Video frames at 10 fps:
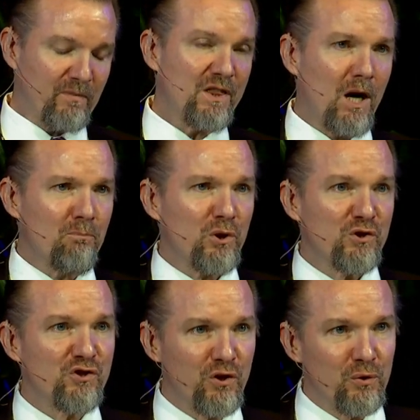Number
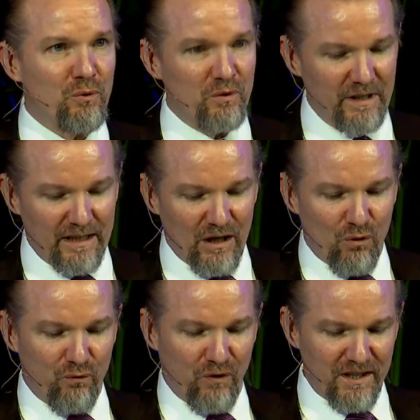two,
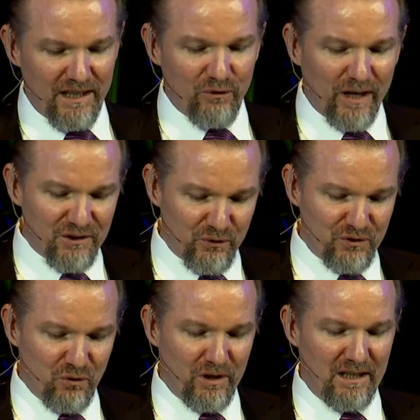funding
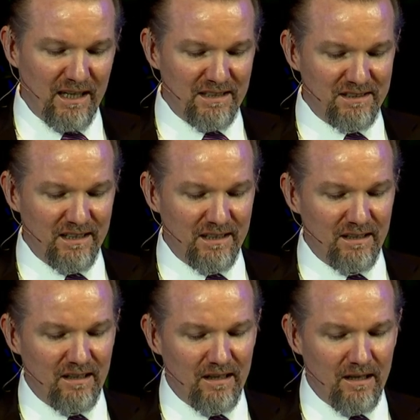grassroots
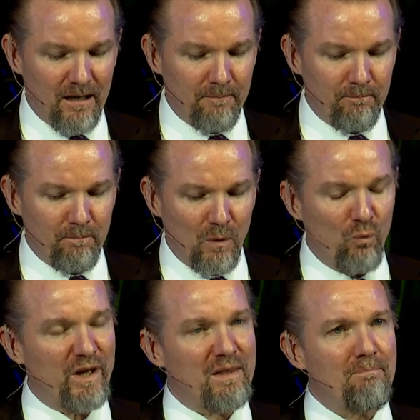organizing um,
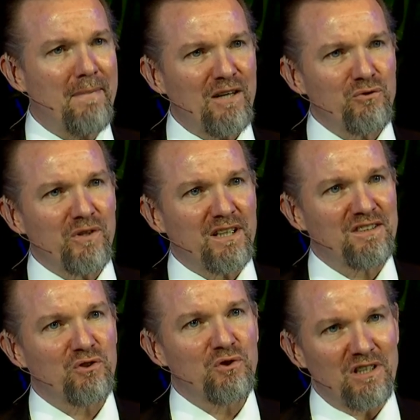with
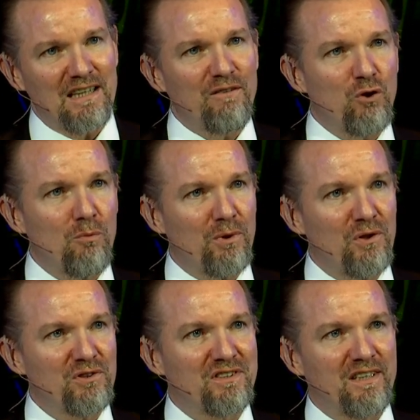metrics or
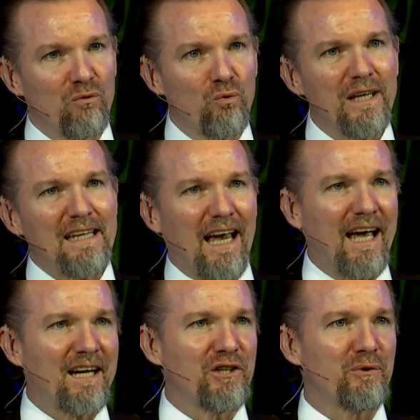deliverables that really
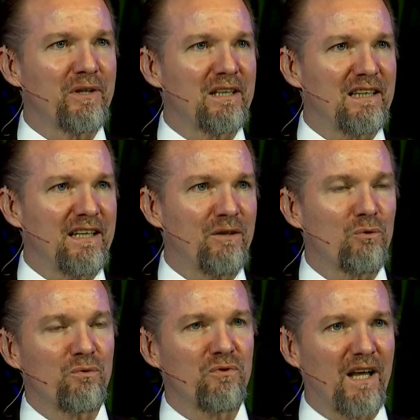accurately
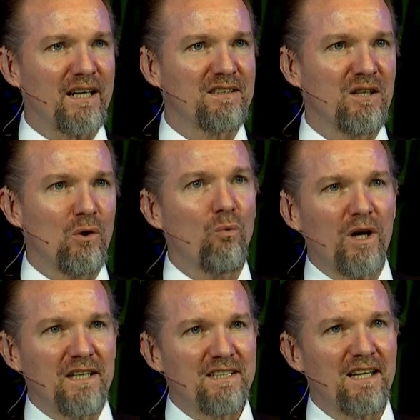reflect
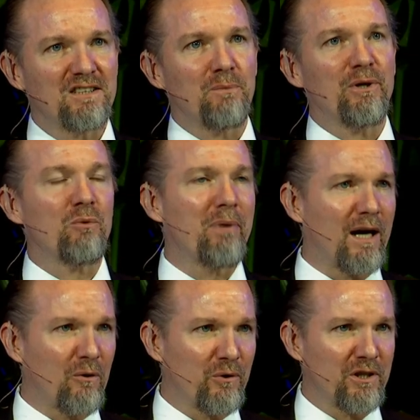what it takes to build
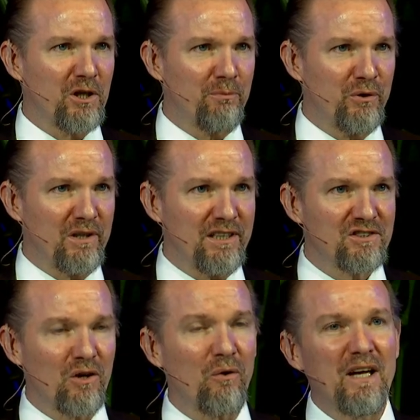power in communities.
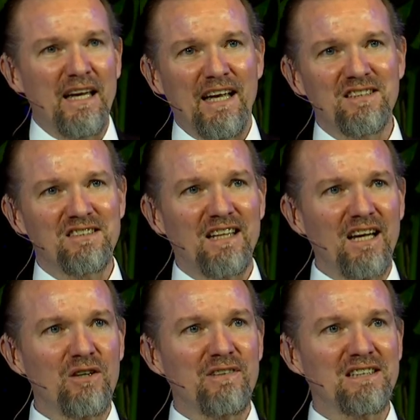So
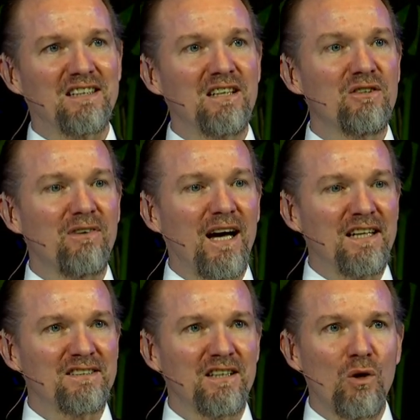instead of
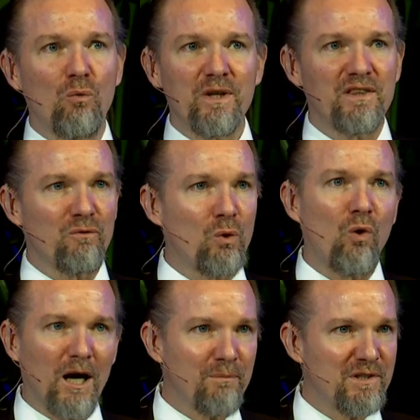incentivizing with the
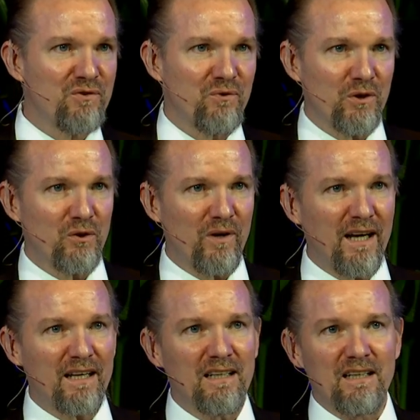requirements for a
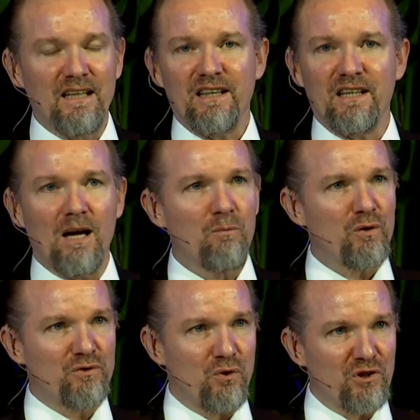grant, the number
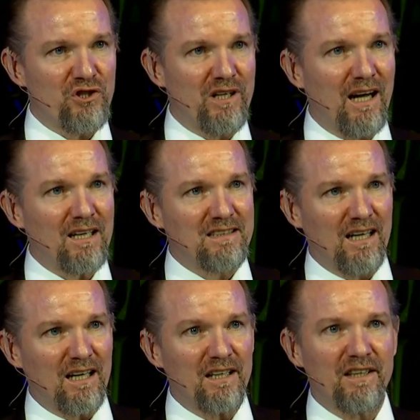of doors you knocked
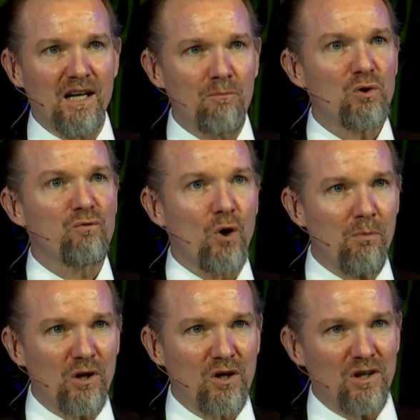on, the number of
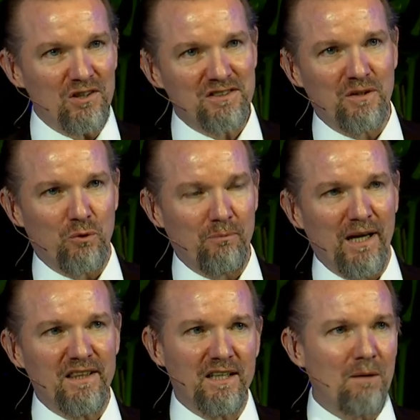robocalls that were
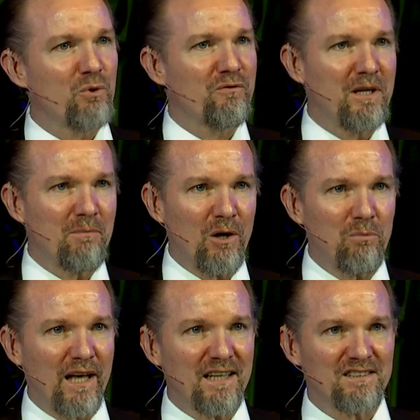made, the number of email
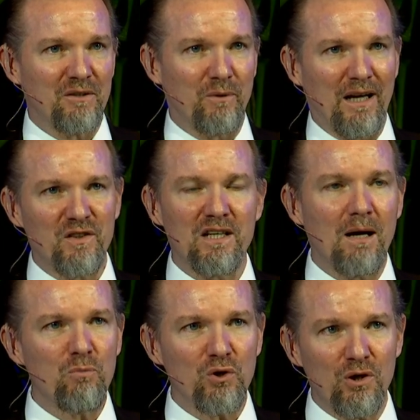blasts that went out, the
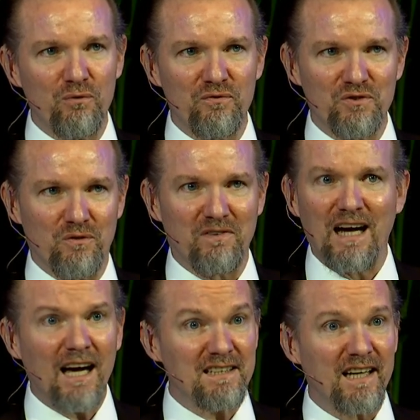number of sort
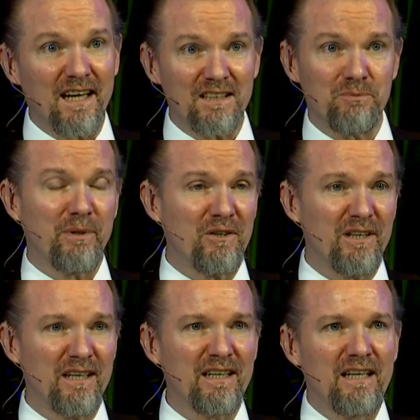of contacts,
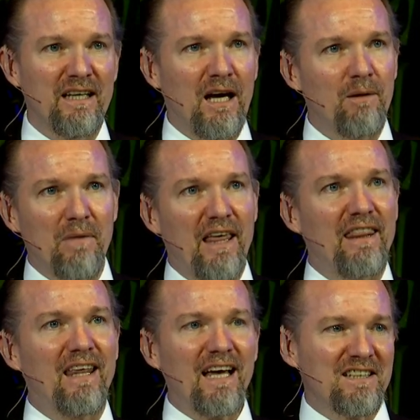period, um,
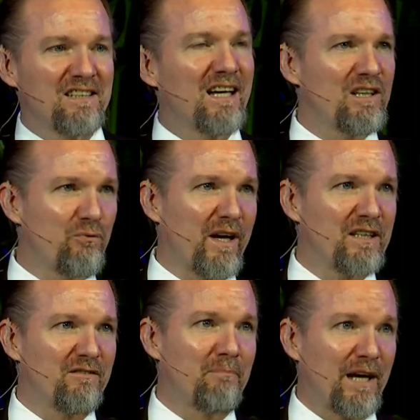that is not an
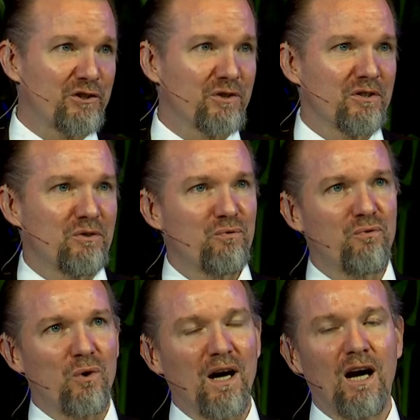effective measure
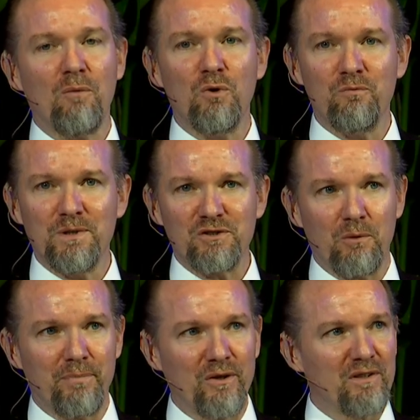for how movements
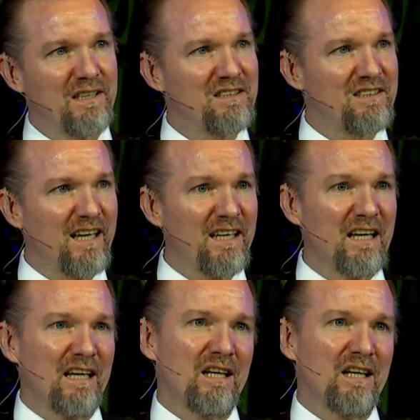are built. And instead,